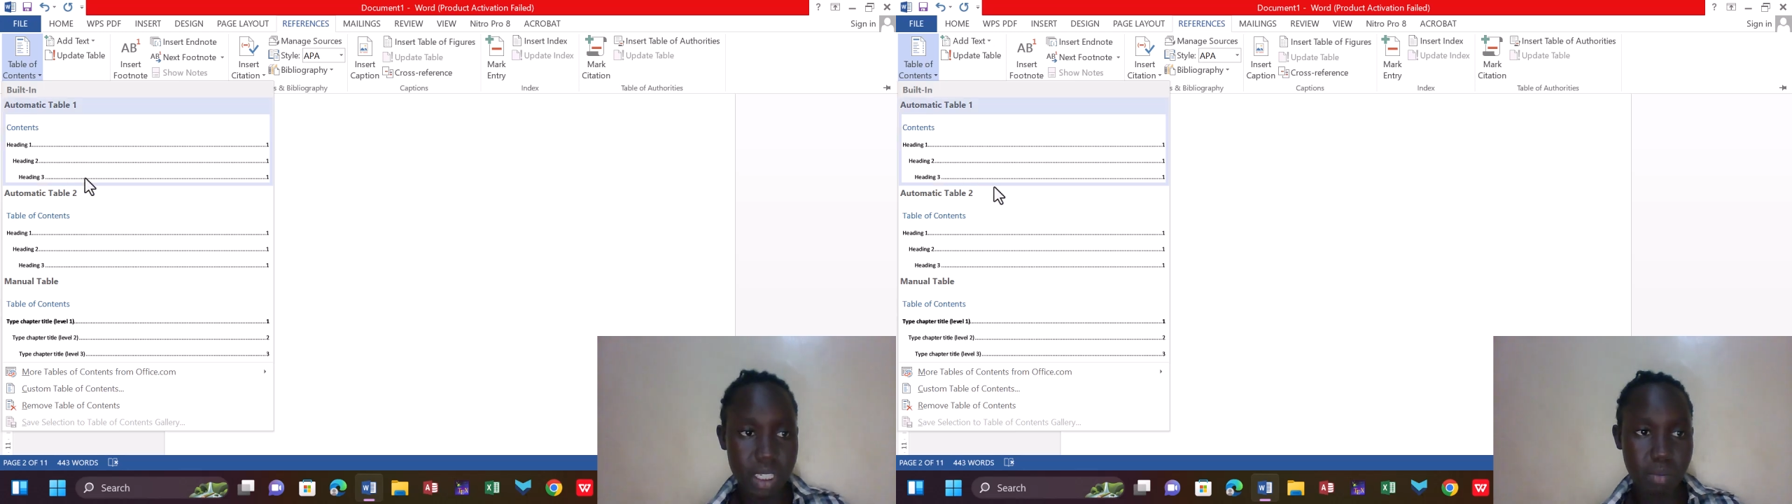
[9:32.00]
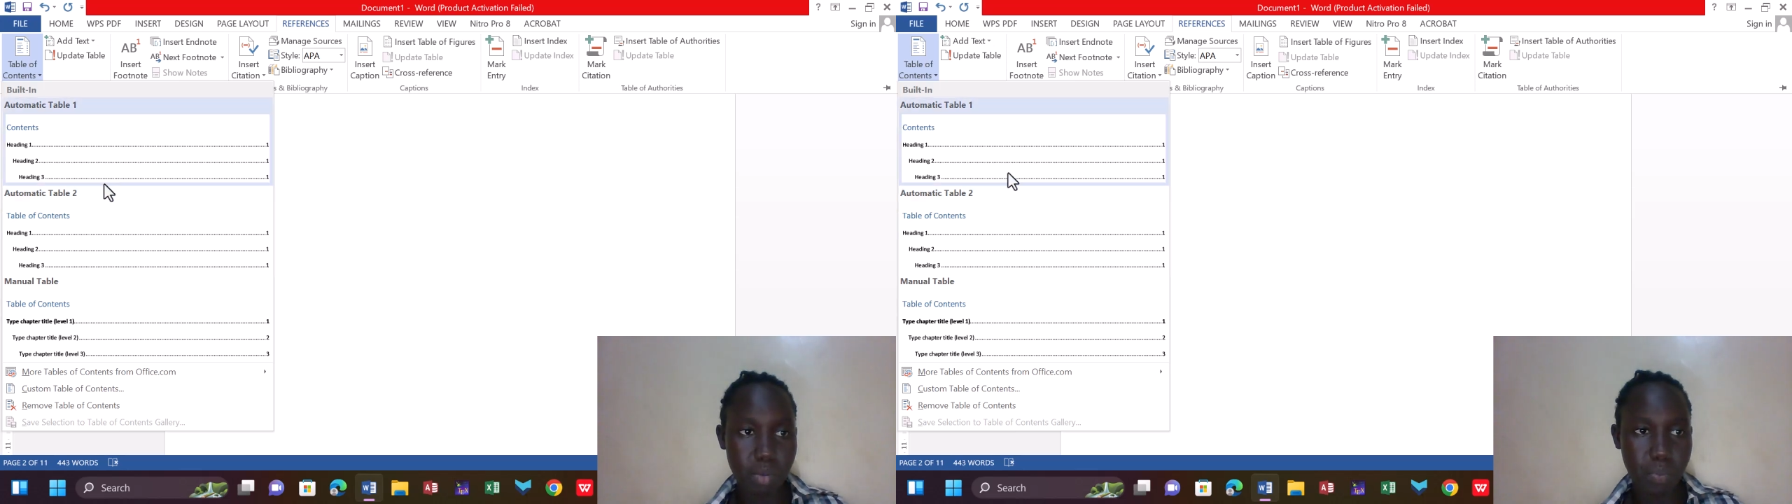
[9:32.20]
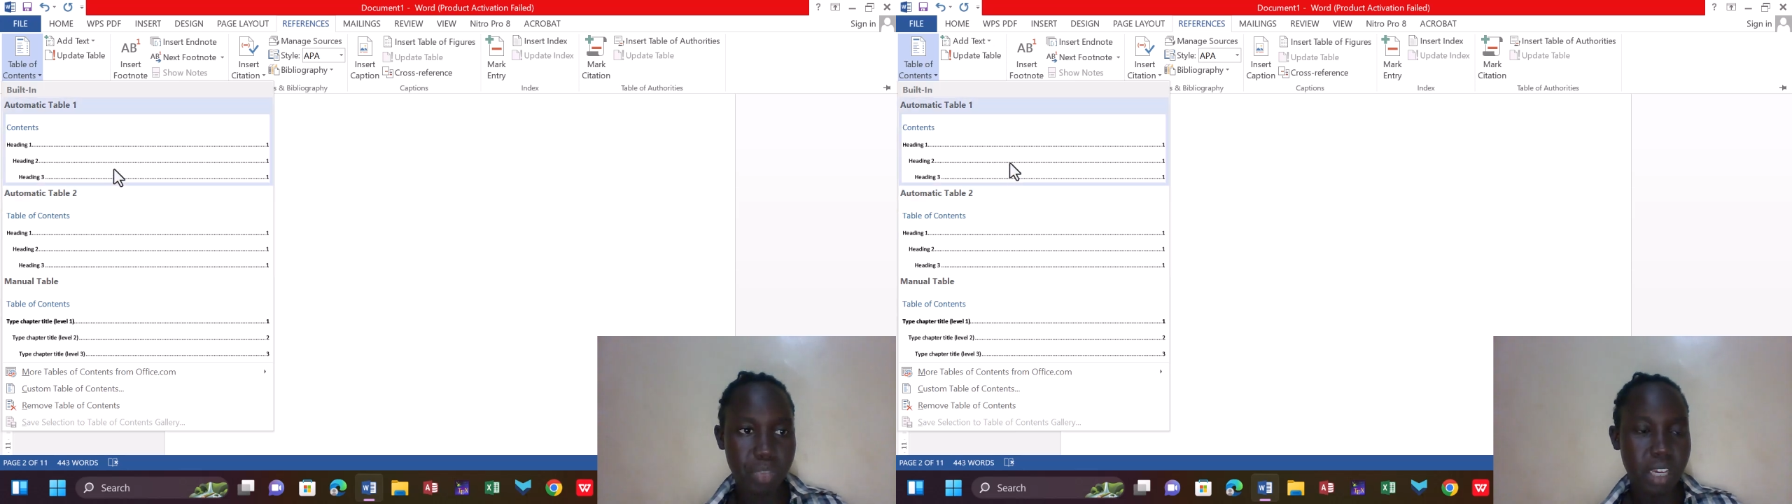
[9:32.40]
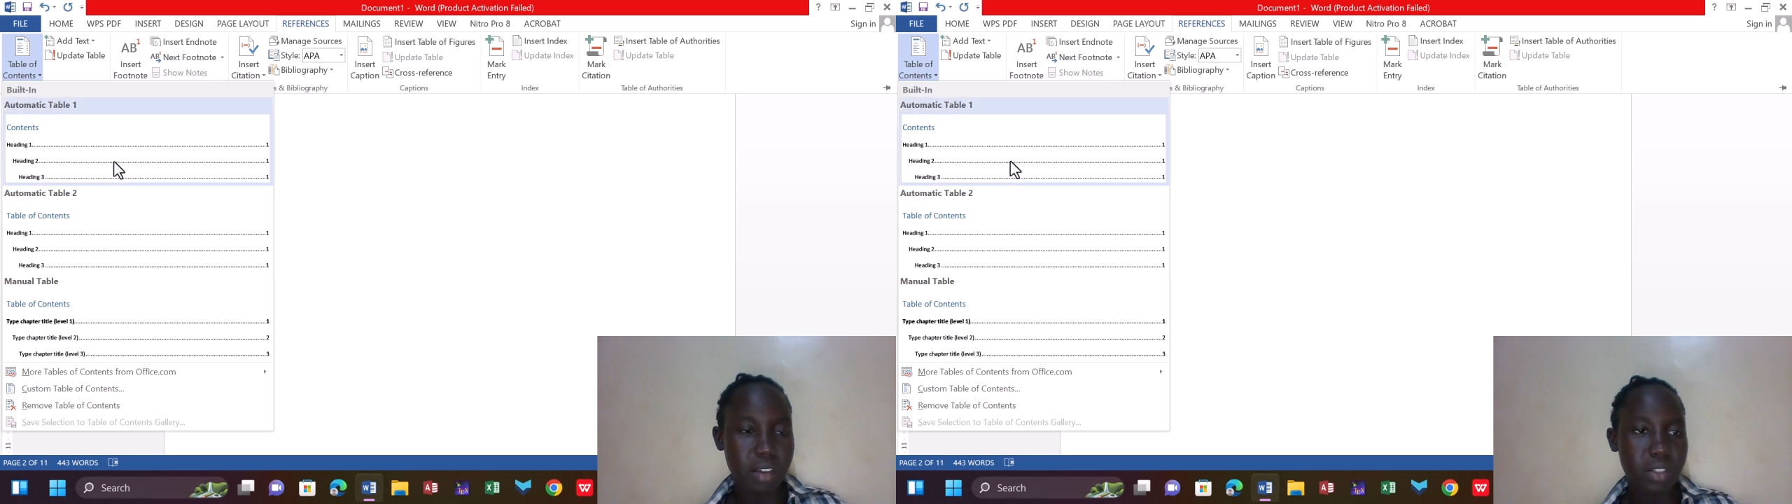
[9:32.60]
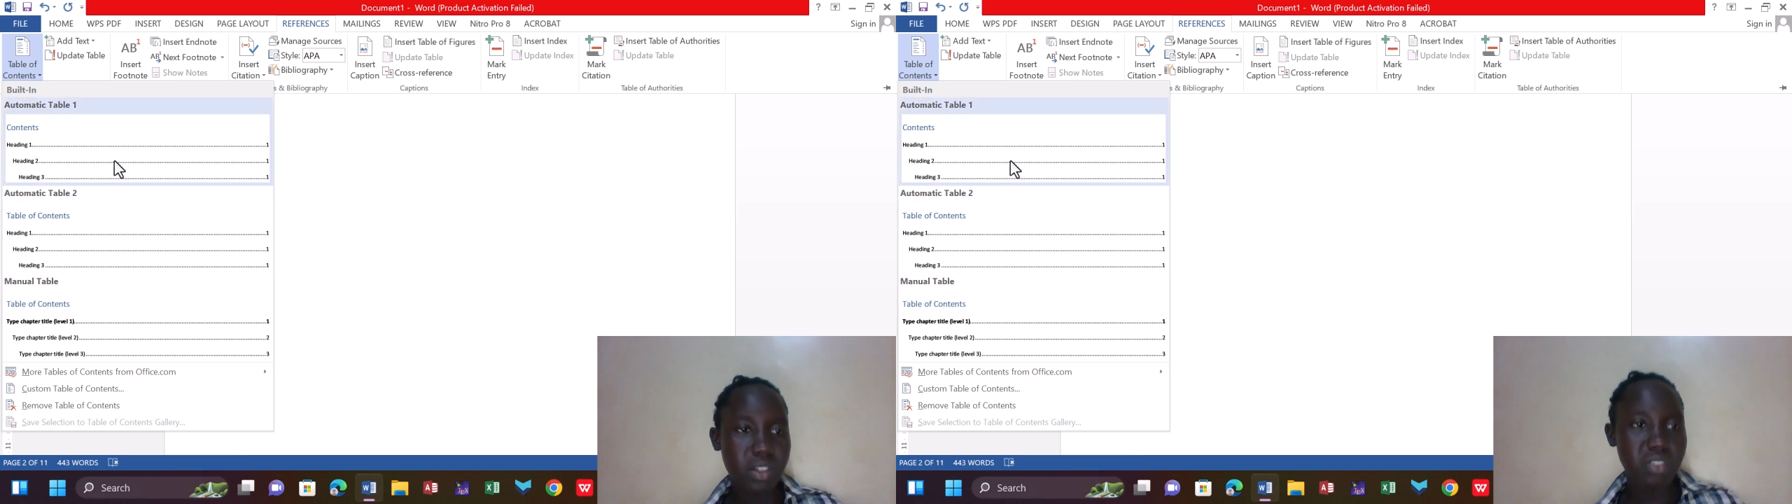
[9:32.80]
So if
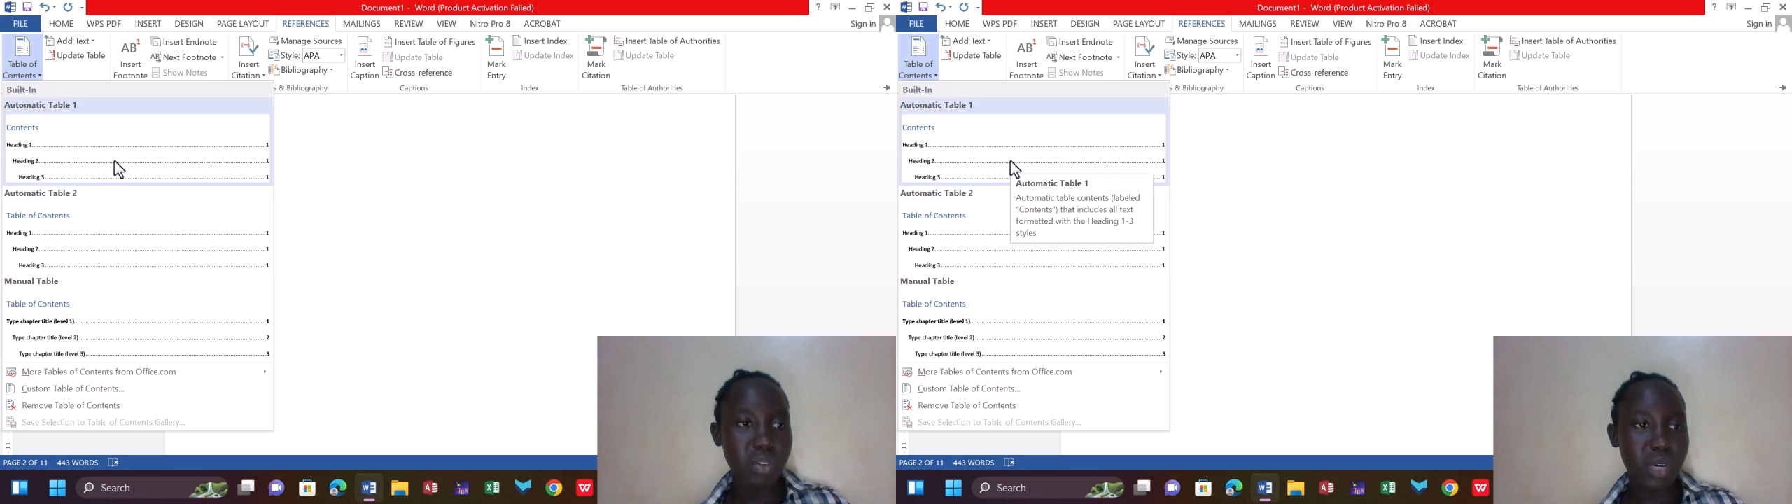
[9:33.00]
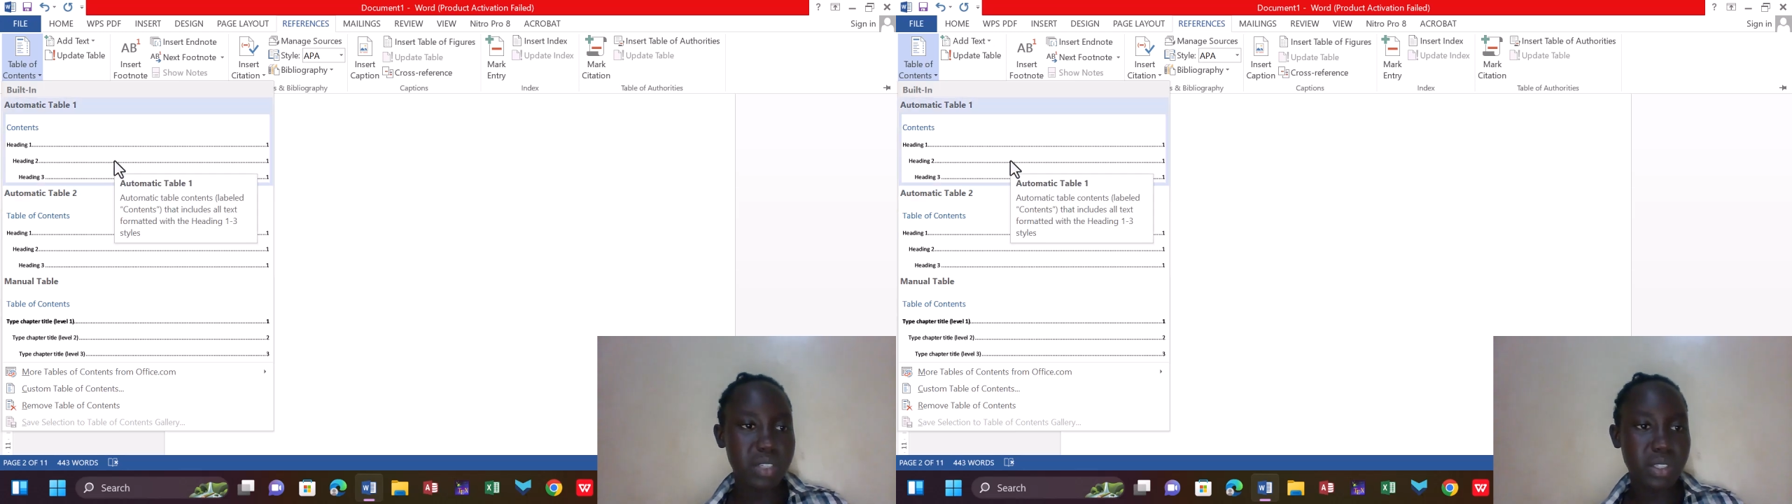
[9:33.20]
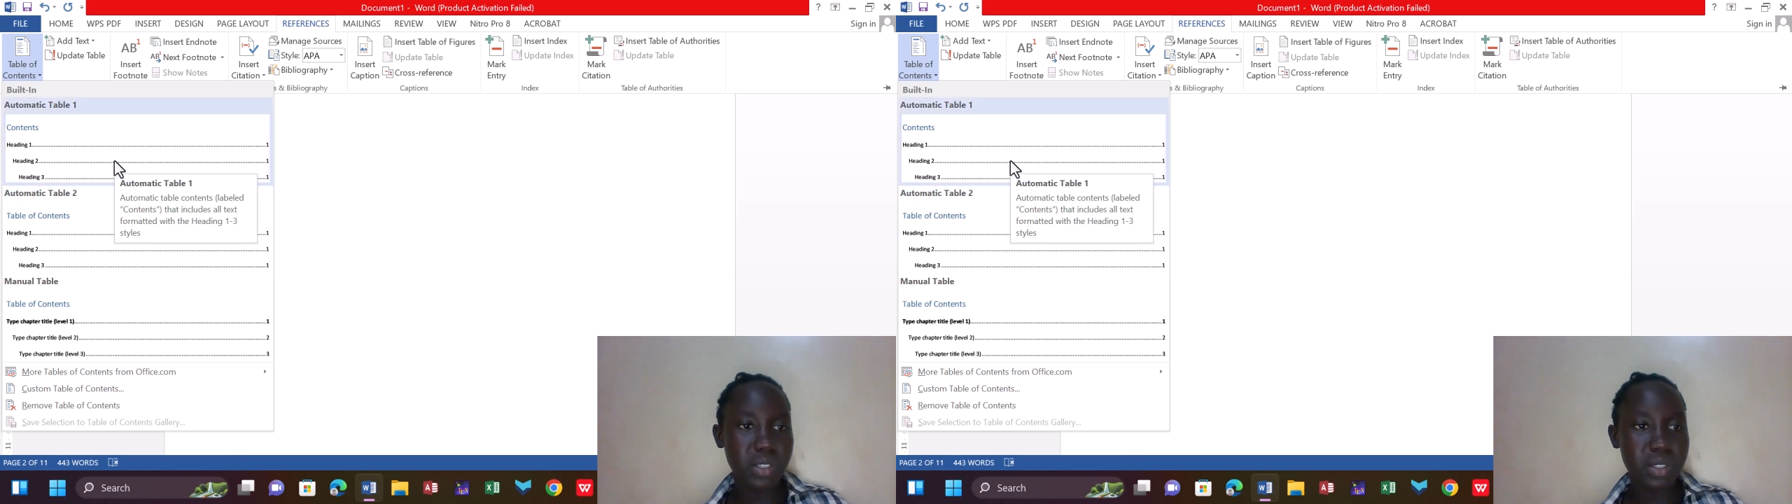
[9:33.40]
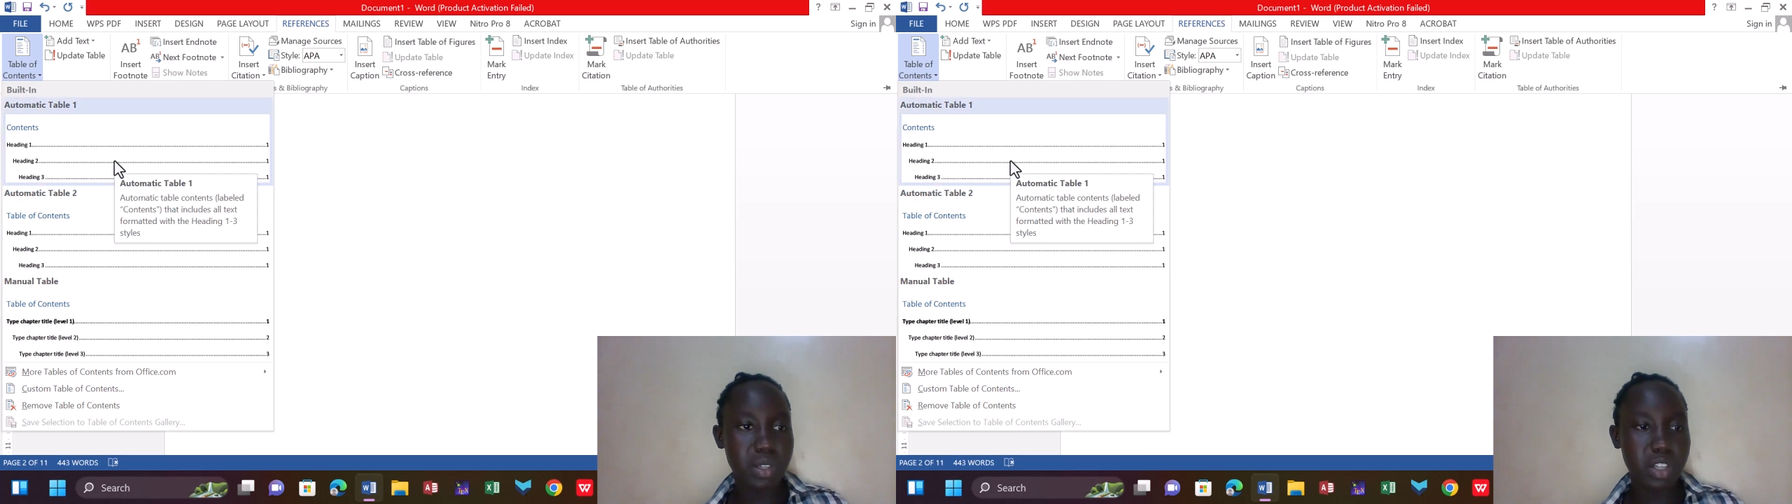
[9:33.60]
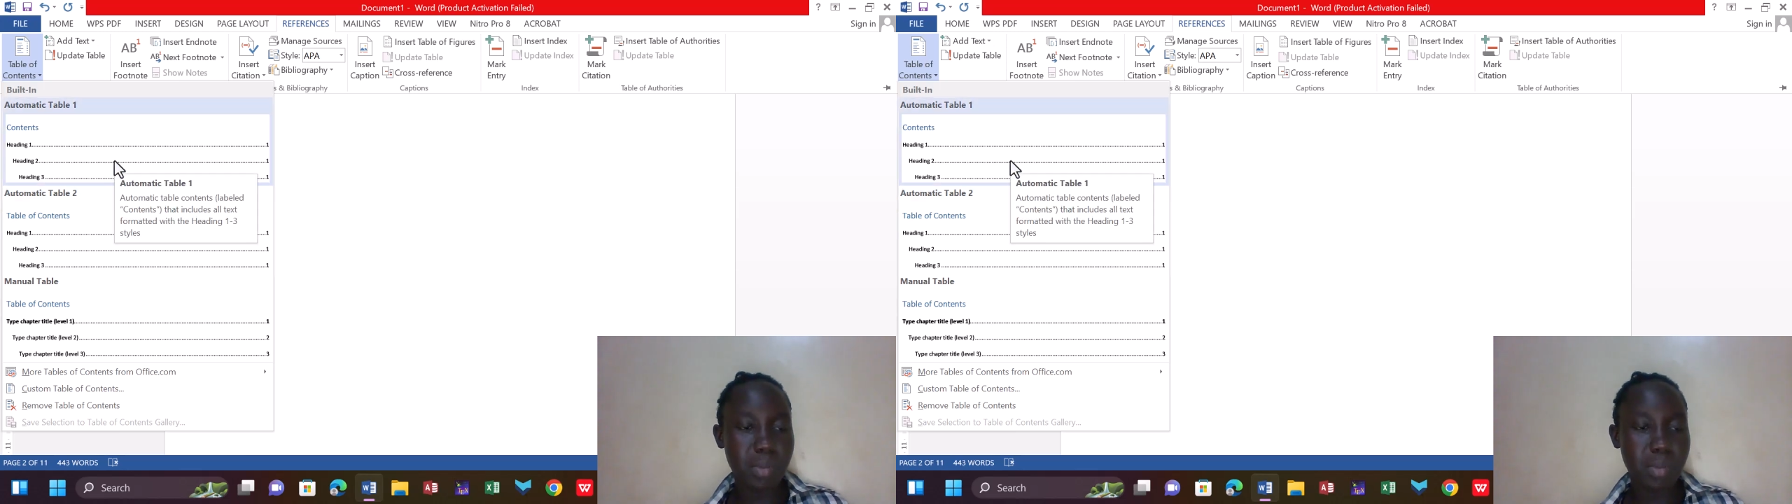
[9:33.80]
you want to use automatic,